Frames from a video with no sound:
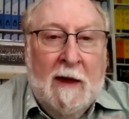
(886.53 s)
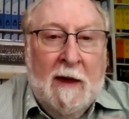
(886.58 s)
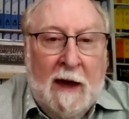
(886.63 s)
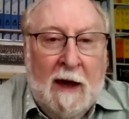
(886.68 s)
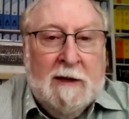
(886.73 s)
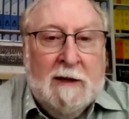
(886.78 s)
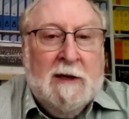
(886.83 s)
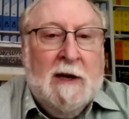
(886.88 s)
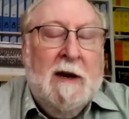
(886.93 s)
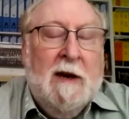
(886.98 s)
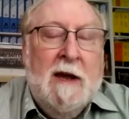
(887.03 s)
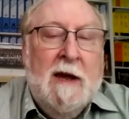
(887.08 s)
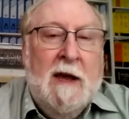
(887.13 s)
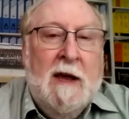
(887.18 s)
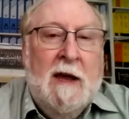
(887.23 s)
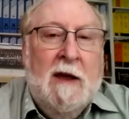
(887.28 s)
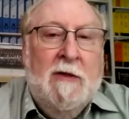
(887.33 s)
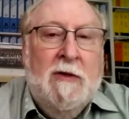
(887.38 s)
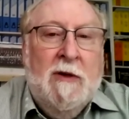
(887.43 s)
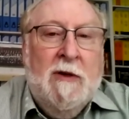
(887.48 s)

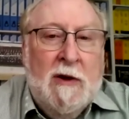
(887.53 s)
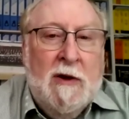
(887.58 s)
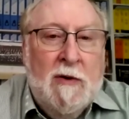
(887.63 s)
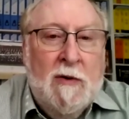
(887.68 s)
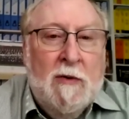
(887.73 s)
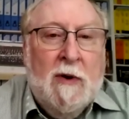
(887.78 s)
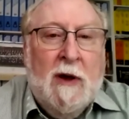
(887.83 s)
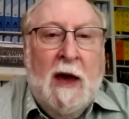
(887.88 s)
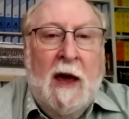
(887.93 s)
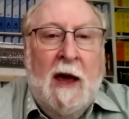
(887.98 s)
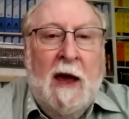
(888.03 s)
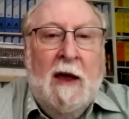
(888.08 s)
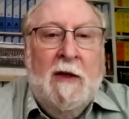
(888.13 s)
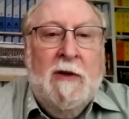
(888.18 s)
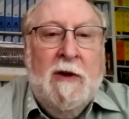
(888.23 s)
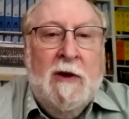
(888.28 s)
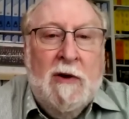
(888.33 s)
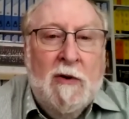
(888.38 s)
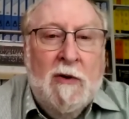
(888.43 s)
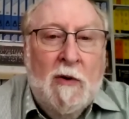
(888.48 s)
Italy, the UK,
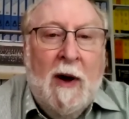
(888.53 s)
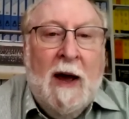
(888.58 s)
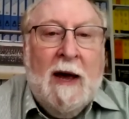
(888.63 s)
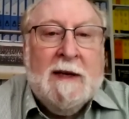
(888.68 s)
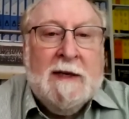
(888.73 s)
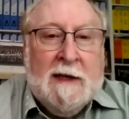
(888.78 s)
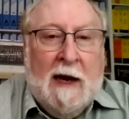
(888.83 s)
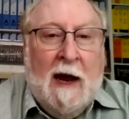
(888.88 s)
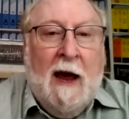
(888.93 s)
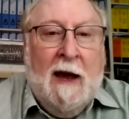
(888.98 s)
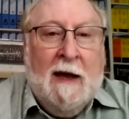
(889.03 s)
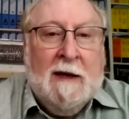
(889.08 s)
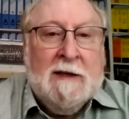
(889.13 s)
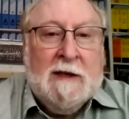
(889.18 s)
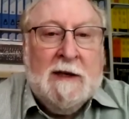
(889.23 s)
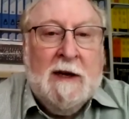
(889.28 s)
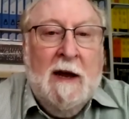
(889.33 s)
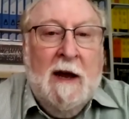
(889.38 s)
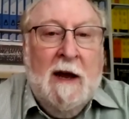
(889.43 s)
the US has,